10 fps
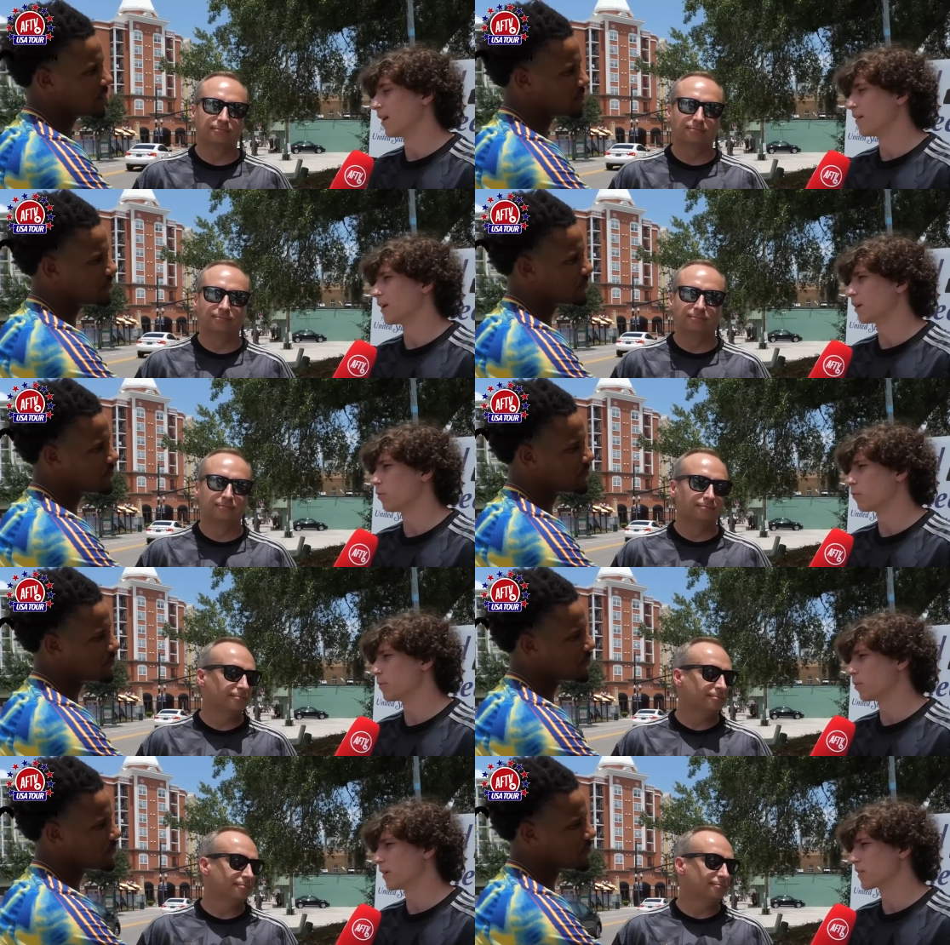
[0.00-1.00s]
Speaker 1: then I think when
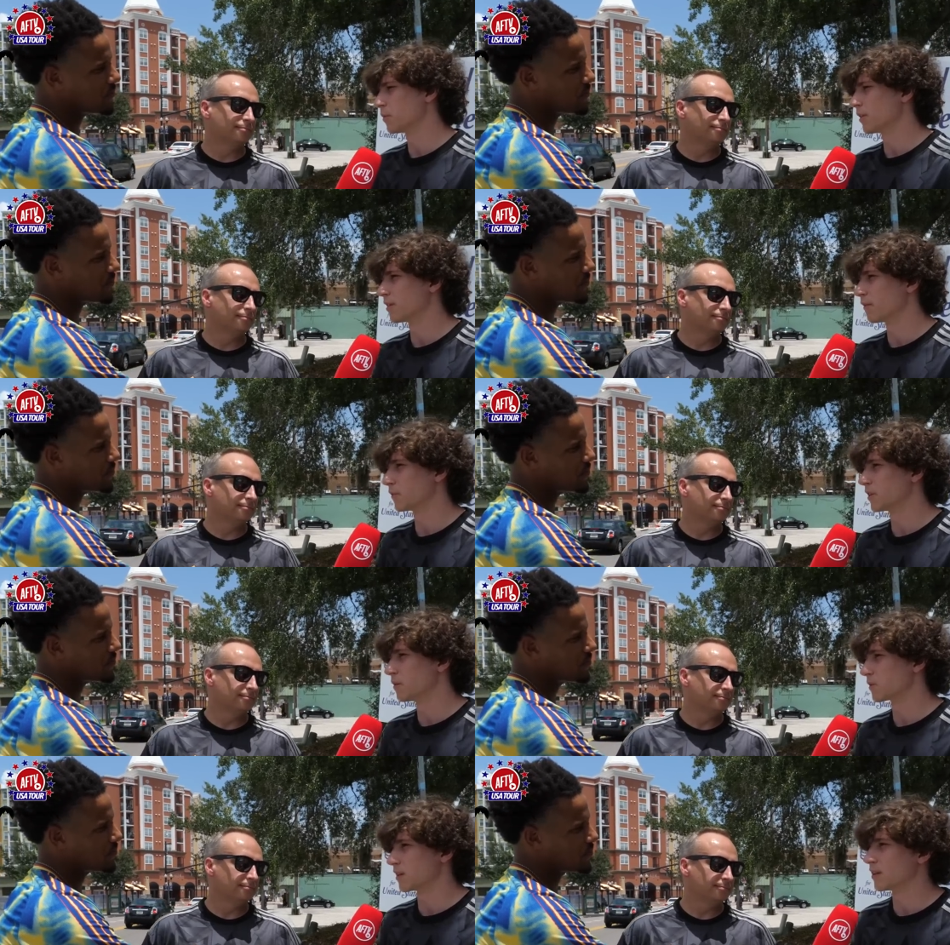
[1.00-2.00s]
we play some of the tougher
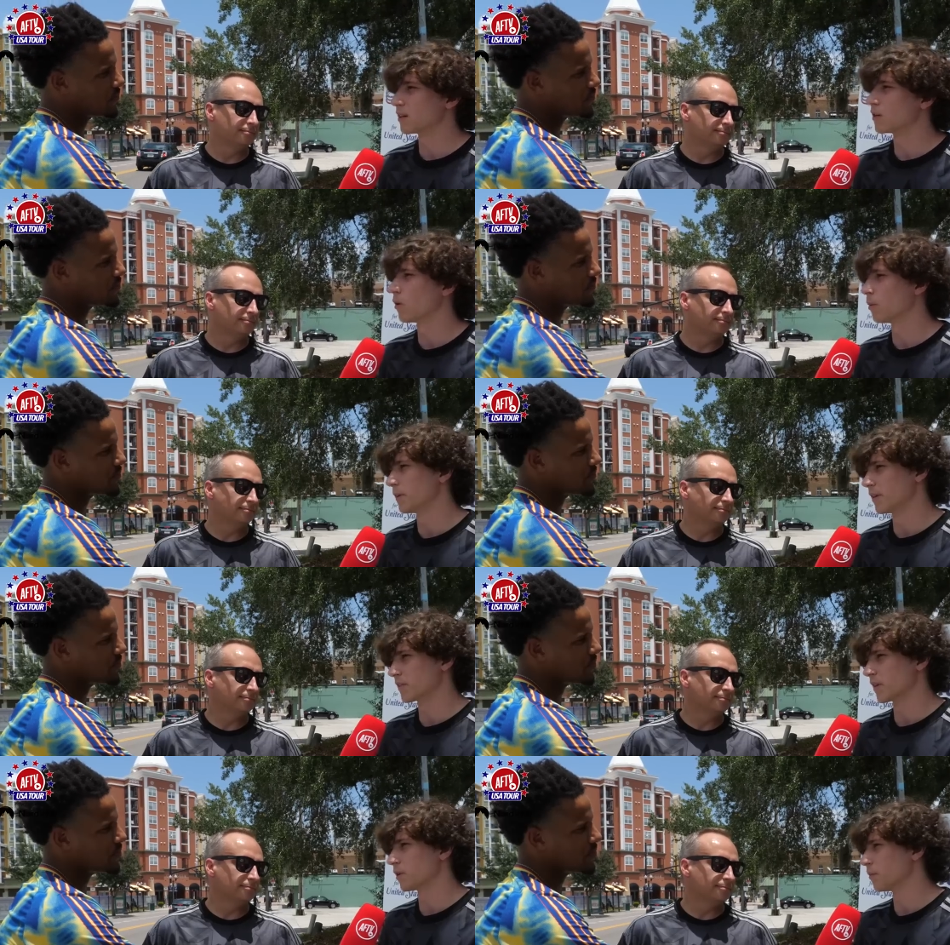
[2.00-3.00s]
teams, that he could go up
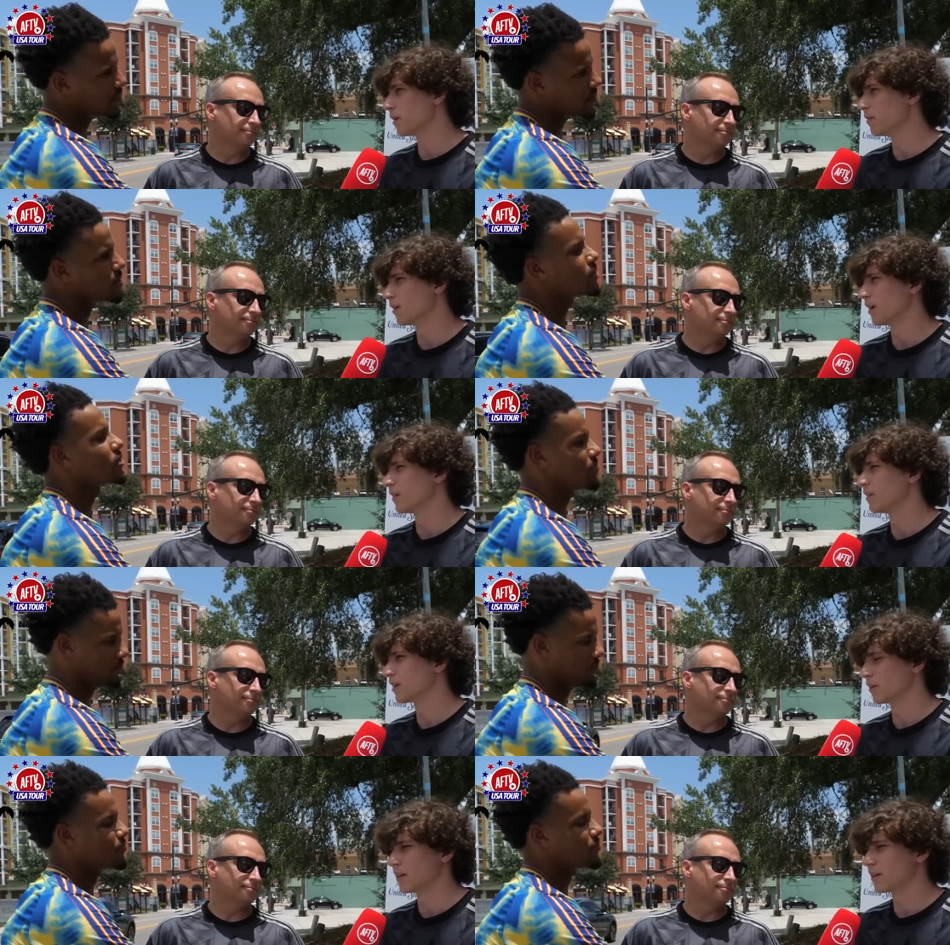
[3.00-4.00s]
into center mid, and then
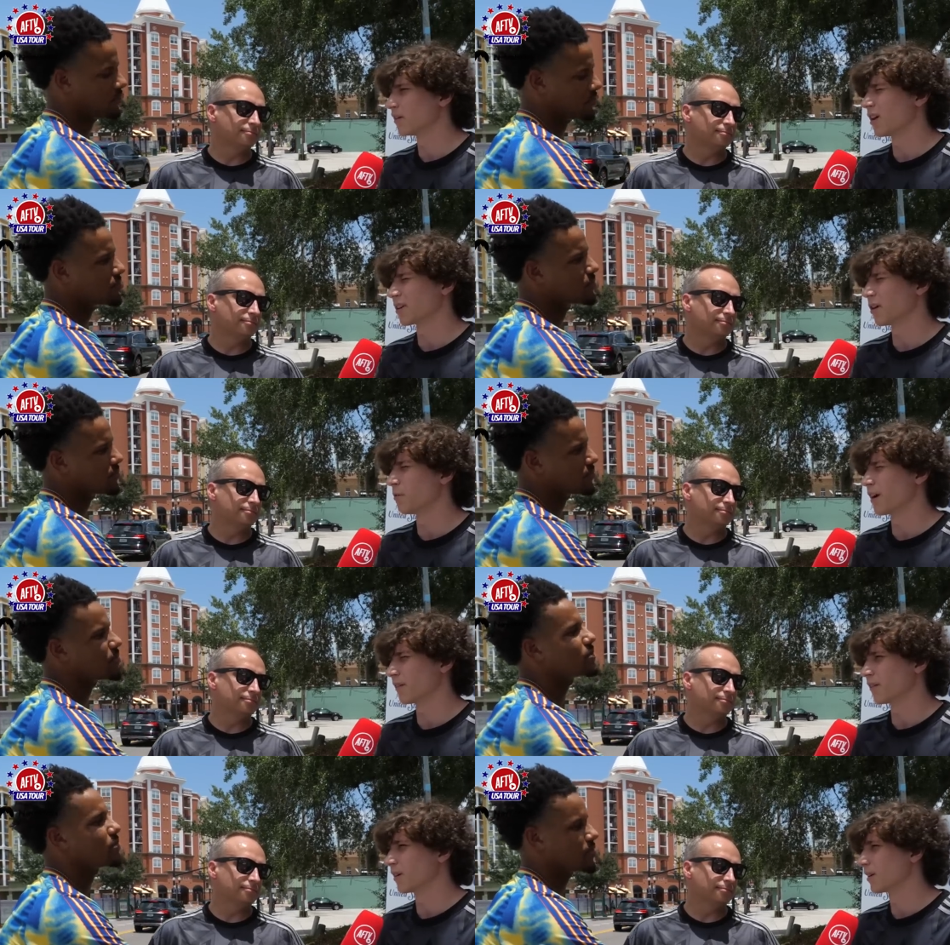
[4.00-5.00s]
Tierney could lock up
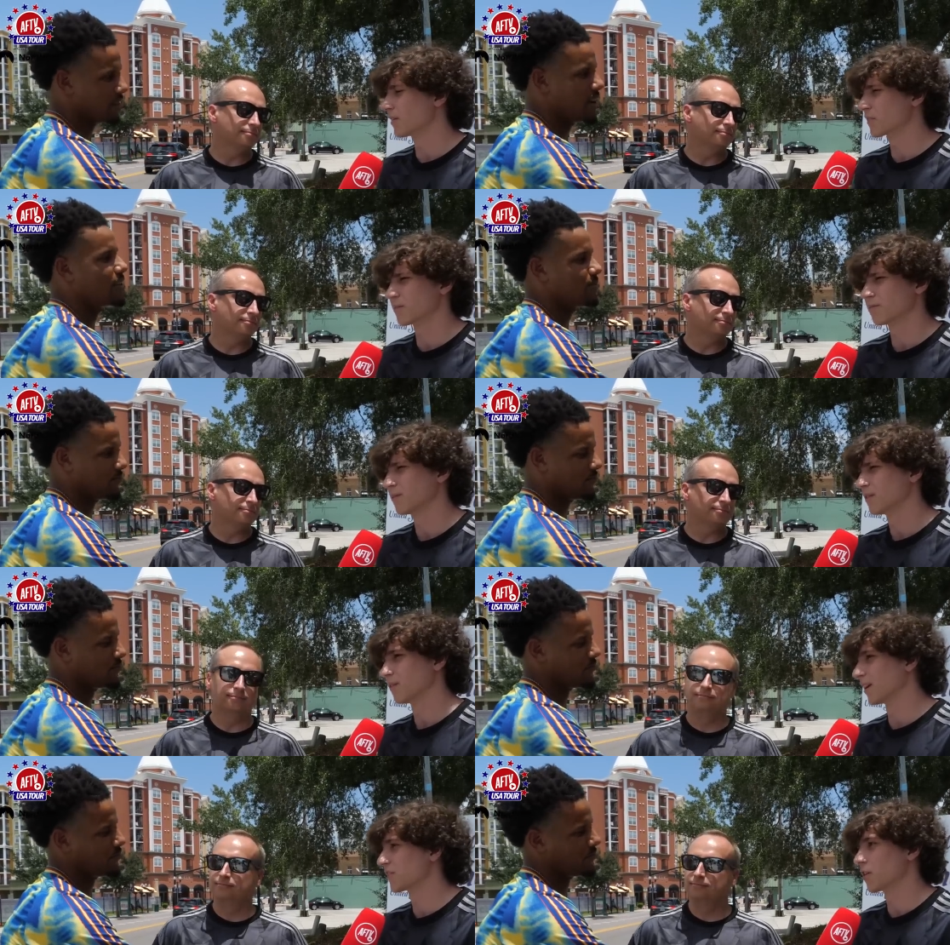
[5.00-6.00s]
back there against. Yeah
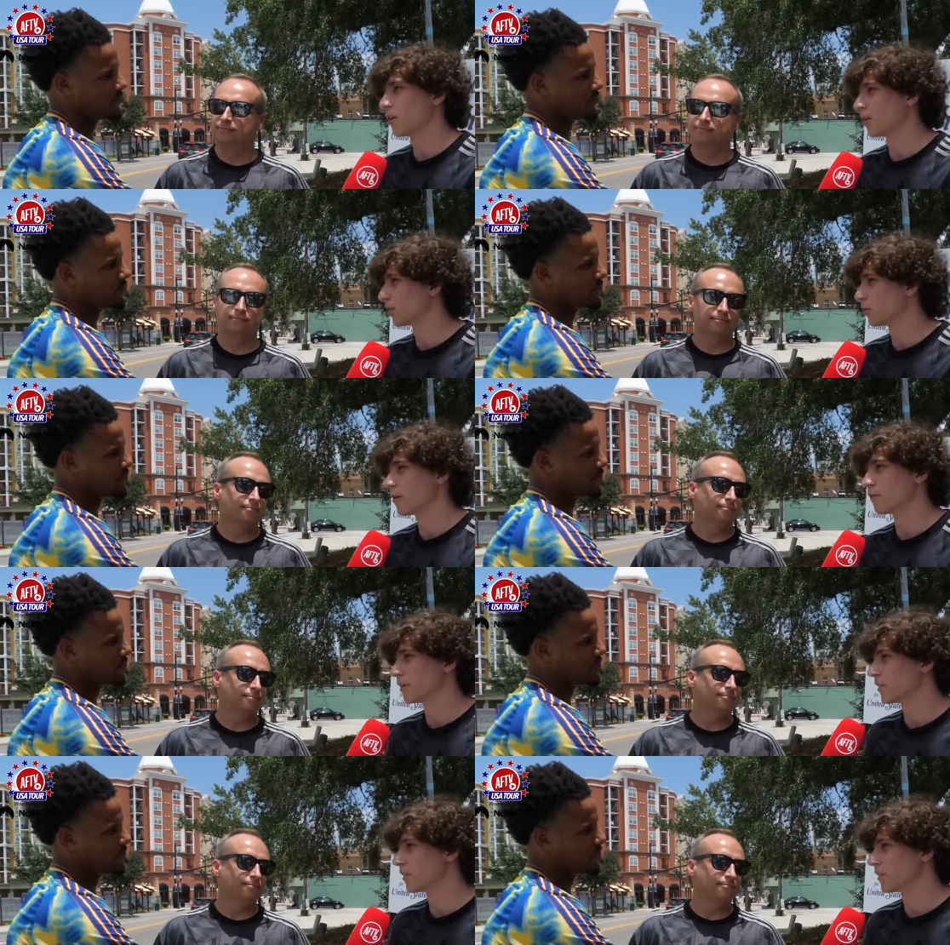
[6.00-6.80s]
like Salah or whoever it